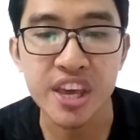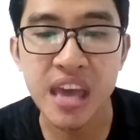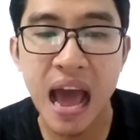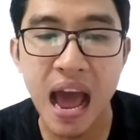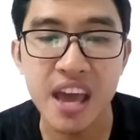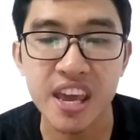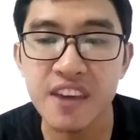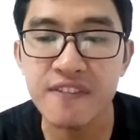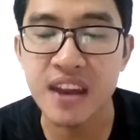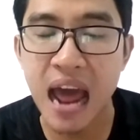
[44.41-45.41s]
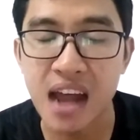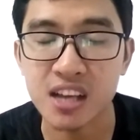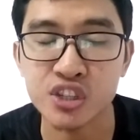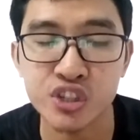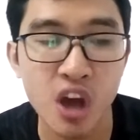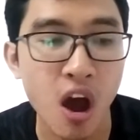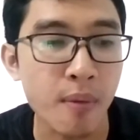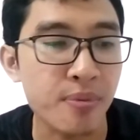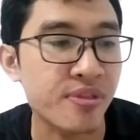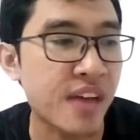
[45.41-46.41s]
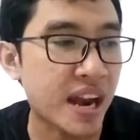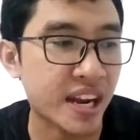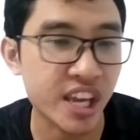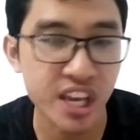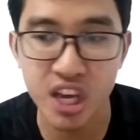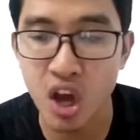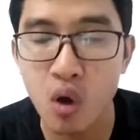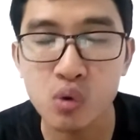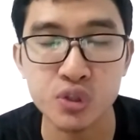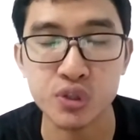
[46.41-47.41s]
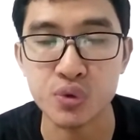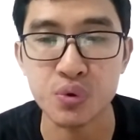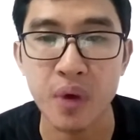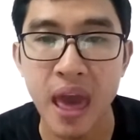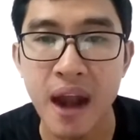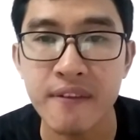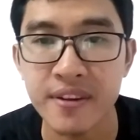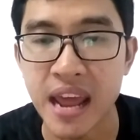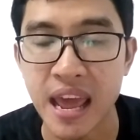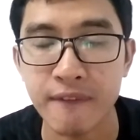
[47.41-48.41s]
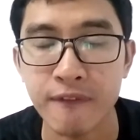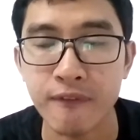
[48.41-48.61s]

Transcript: He ha even had a job that he goes to every day